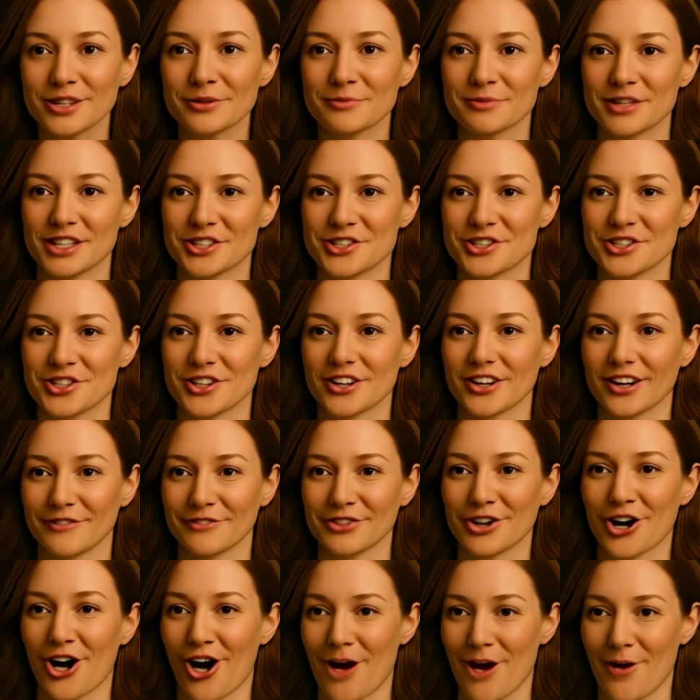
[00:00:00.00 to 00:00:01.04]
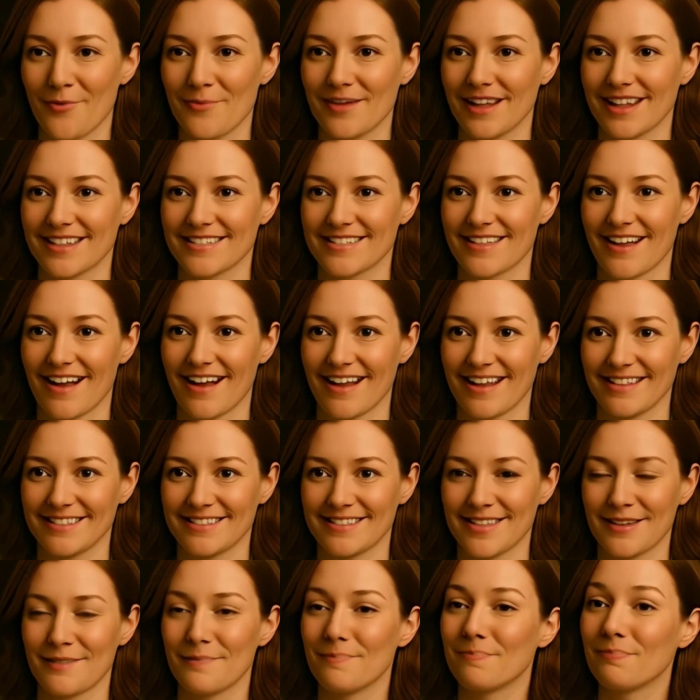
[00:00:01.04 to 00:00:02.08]
picture of the complex science
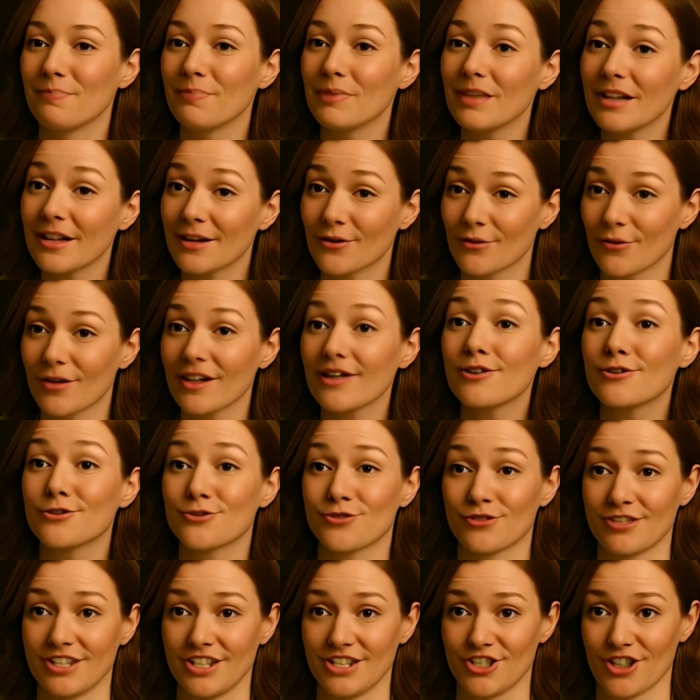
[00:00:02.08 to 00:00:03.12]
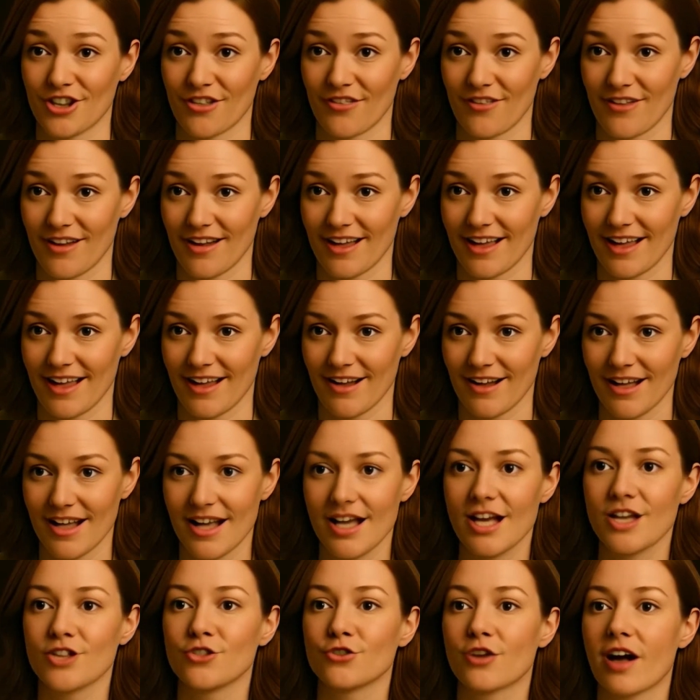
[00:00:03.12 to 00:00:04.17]
and the really critical strategic thinking
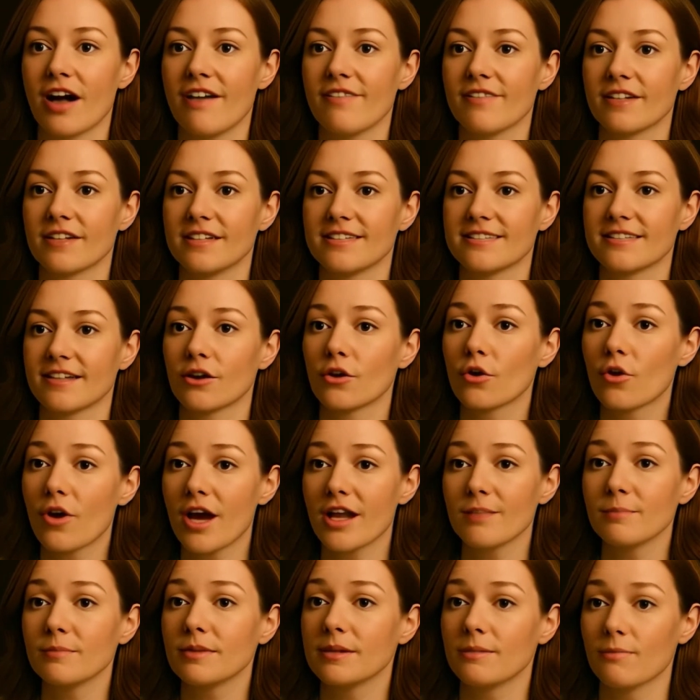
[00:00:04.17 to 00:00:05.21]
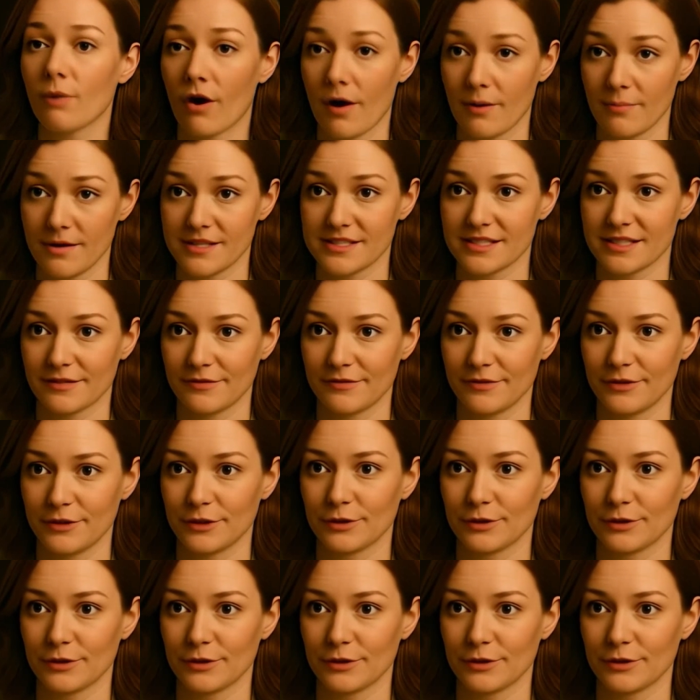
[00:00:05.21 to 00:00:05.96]
driving this incredibly promising field